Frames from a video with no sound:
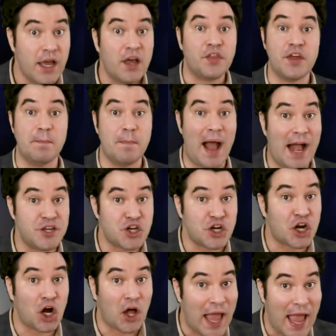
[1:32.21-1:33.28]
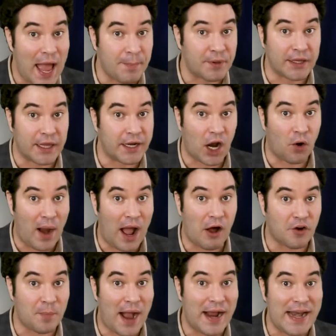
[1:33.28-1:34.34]
the magical amulet
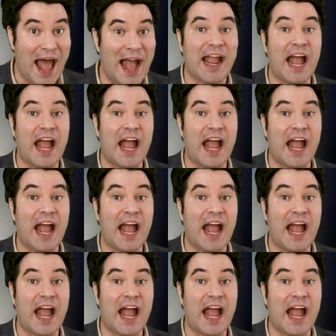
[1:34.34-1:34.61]
around my neck,